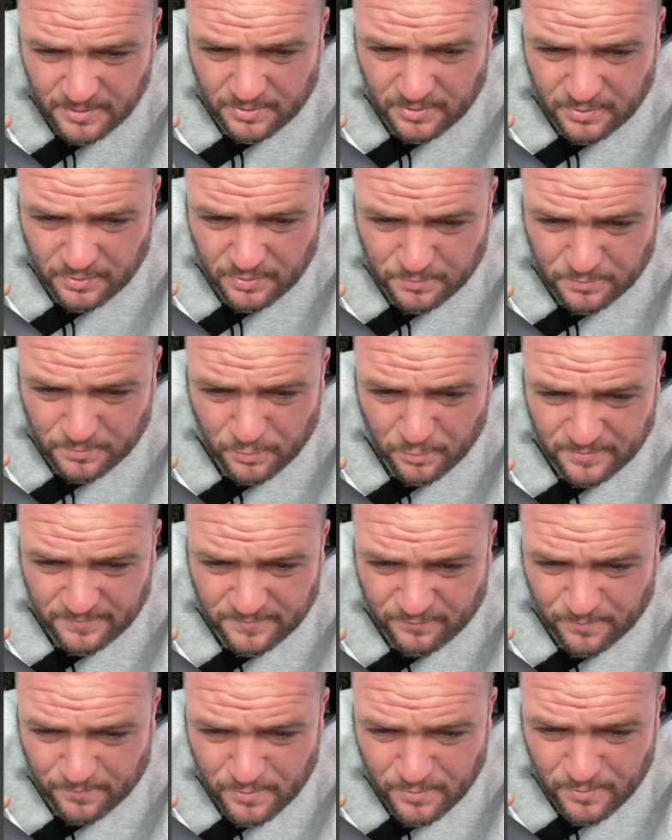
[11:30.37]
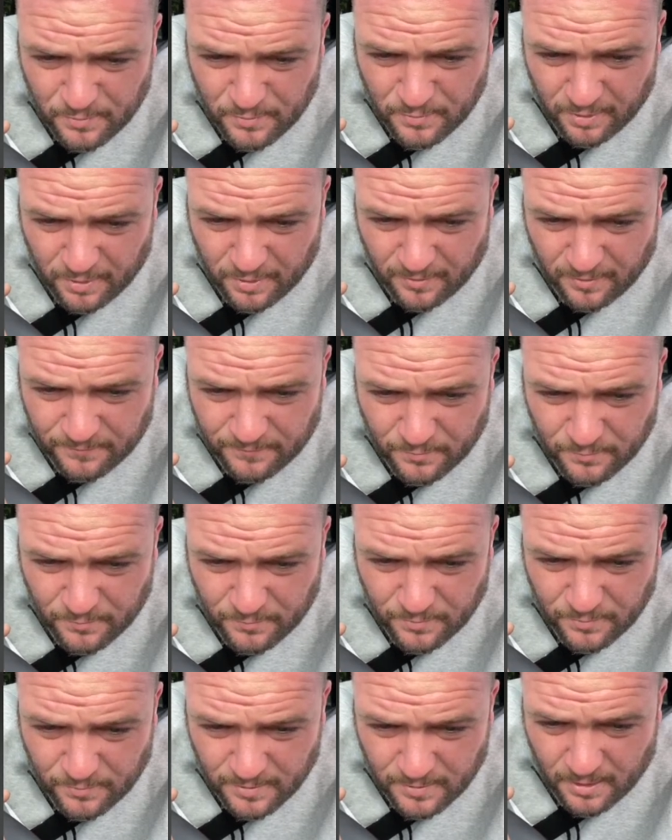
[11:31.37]
Good morning from
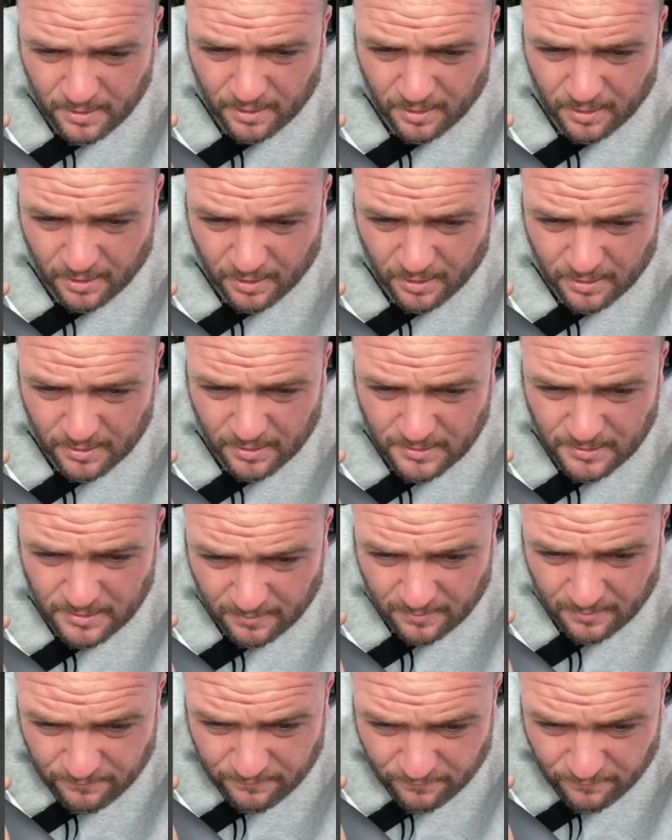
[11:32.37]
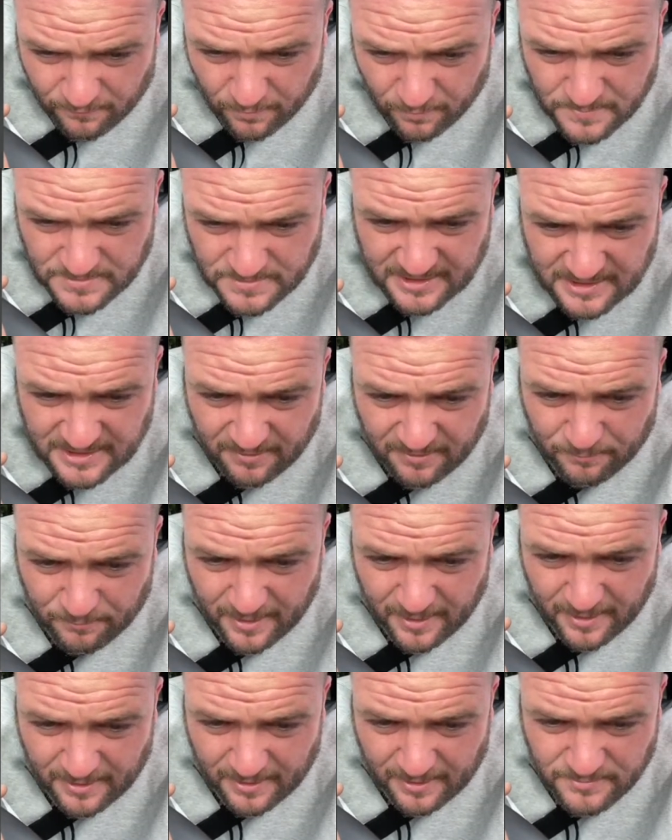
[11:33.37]
Newcastle. Love from South
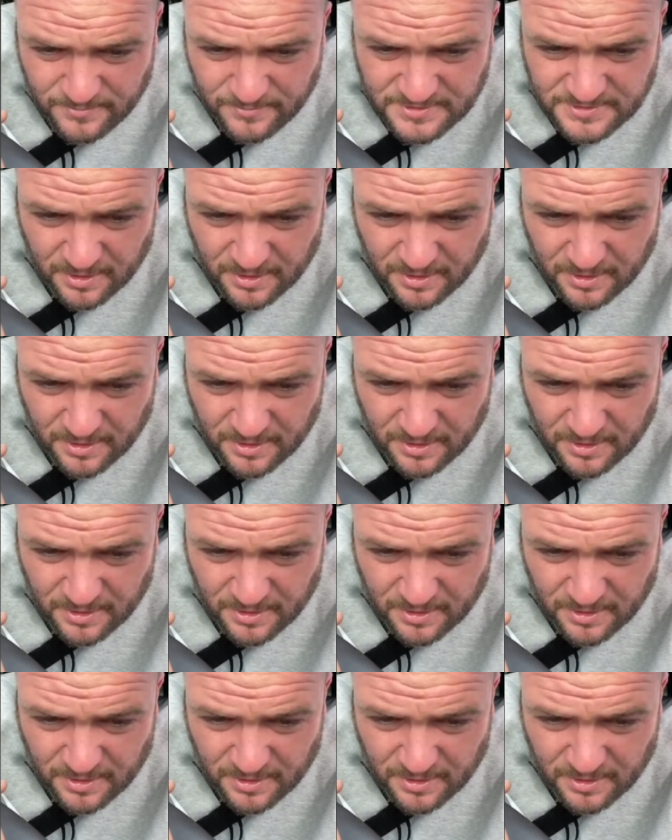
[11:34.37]
Wales.